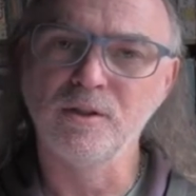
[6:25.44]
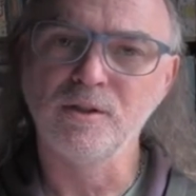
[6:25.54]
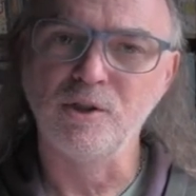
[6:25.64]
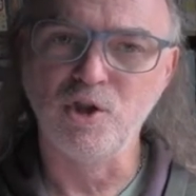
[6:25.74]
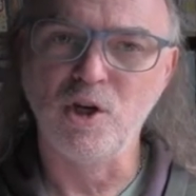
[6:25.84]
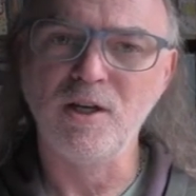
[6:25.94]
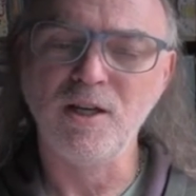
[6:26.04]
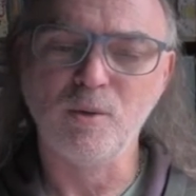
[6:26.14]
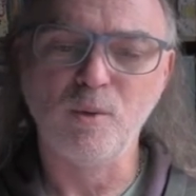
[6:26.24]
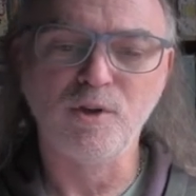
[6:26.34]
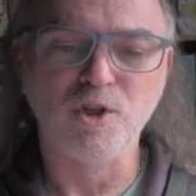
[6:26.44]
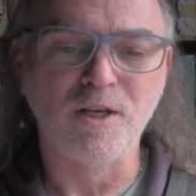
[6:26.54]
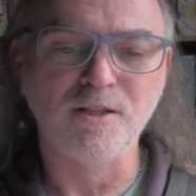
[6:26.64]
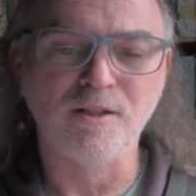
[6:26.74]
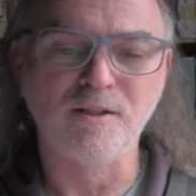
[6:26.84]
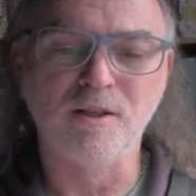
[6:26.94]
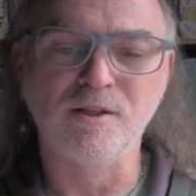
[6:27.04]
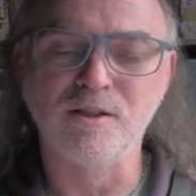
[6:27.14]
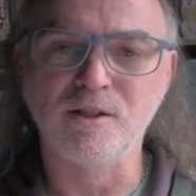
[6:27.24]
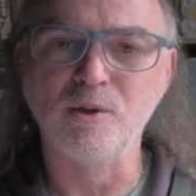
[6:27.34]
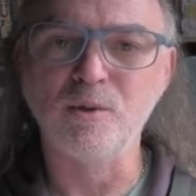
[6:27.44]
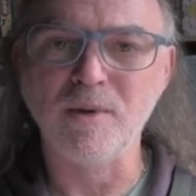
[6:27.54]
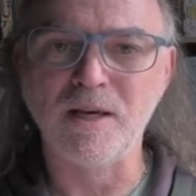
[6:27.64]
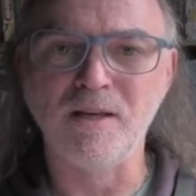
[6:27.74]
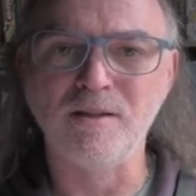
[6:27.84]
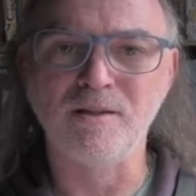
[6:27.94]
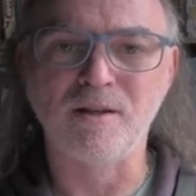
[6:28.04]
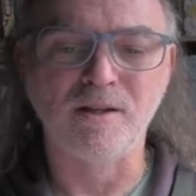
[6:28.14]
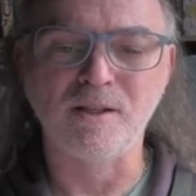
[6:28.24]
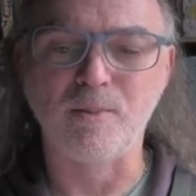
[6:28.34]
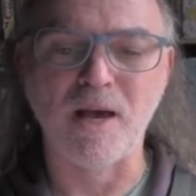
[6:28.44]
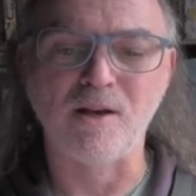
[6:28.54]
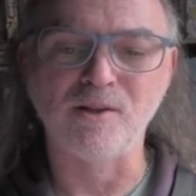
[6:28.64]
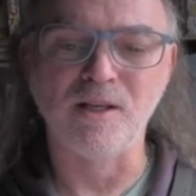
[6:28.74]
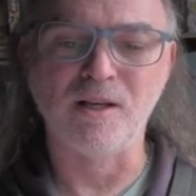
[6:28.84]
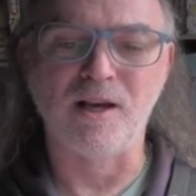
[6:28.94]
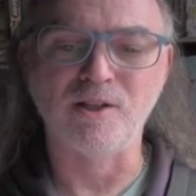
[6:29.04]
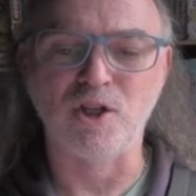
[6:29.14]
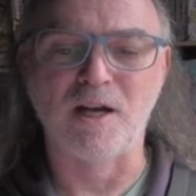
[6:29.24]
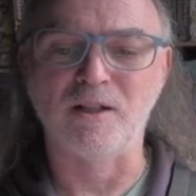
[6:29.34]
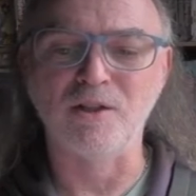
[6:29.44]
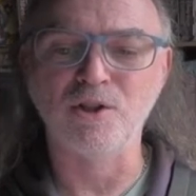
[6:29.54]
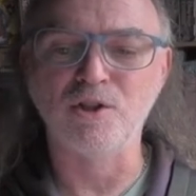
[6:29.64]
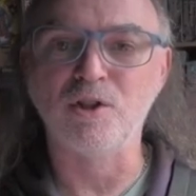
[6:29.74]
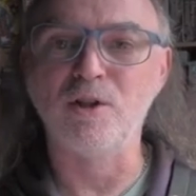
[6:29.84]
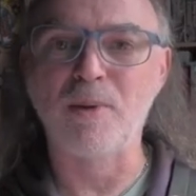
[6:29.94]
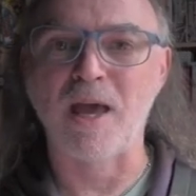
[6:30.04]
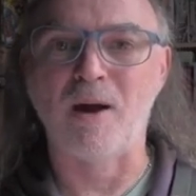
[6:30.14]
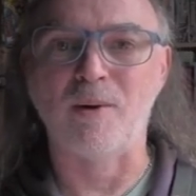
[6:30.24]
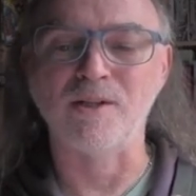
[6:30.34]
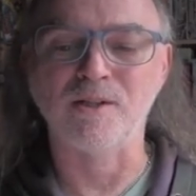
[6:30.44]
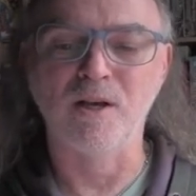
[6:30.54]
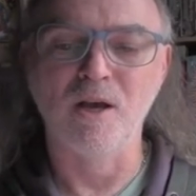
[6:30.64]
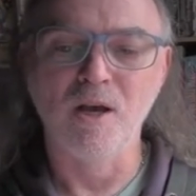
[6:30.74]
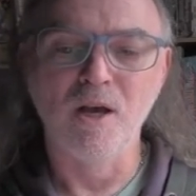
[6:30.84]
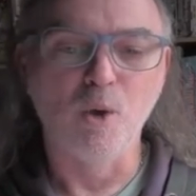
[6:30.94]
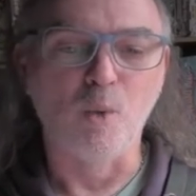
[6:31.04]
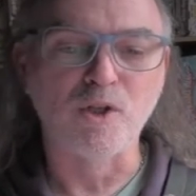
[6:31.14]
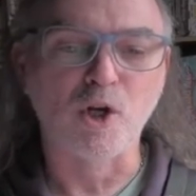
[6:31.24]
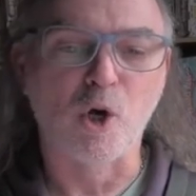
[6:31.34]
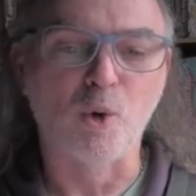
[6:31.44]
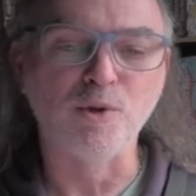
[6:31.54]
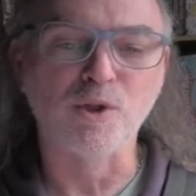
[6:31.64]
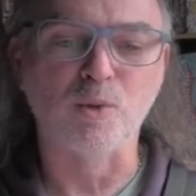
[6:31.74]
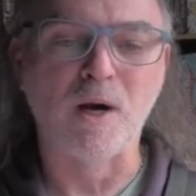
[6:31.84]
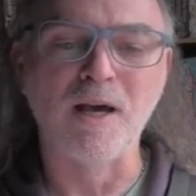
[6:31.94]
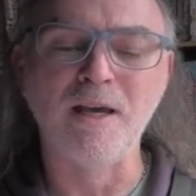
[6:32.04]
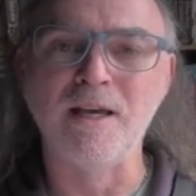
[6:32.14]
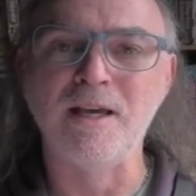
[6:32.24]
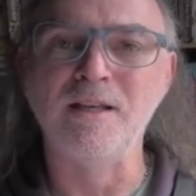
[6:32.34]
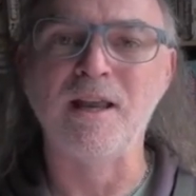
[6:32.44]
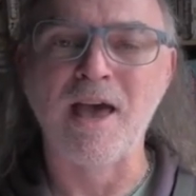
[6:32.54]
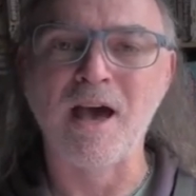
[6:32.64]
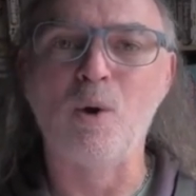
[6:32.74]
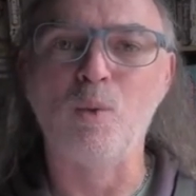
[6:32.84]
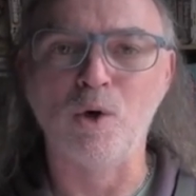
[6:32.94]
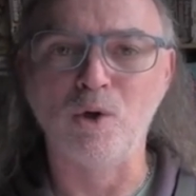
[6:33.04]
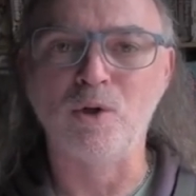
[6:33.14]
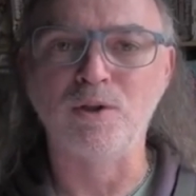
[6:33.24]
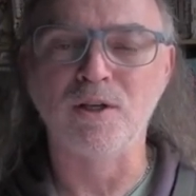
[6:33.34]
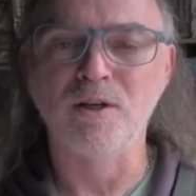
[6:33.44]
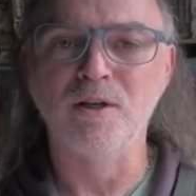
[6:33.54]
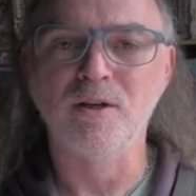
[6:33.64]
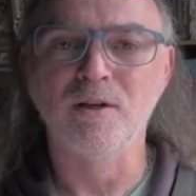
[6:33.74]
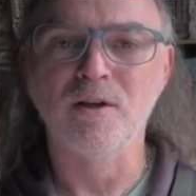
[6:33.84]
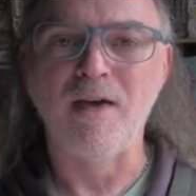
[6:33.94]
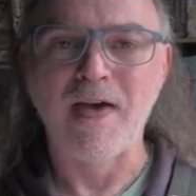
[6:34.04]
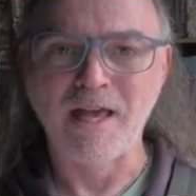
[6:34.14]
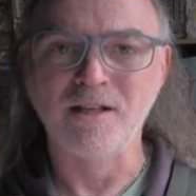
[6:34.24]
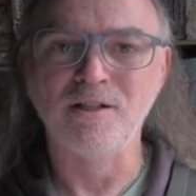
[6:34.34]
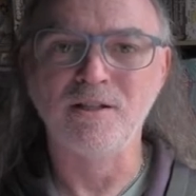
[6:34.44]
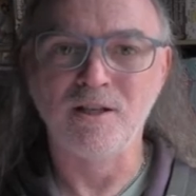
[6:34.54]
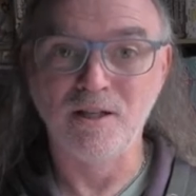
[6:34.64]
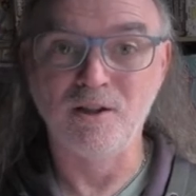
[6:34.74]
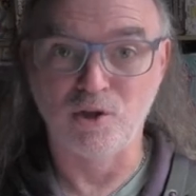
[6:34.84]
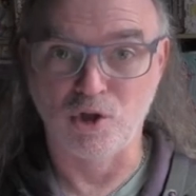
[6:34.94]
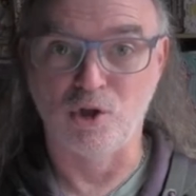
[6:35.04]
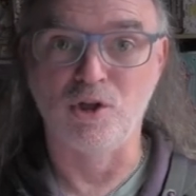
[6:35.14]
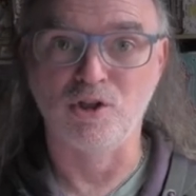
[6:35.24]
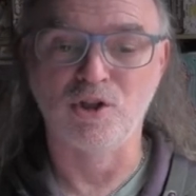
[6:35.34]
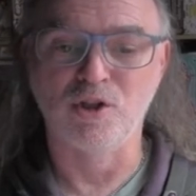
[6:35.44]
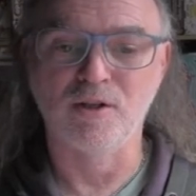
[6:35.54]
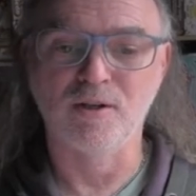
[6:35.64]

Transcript: To journey with Jesus still means espousing a challenge to the powers which hold sway in our world and in the church.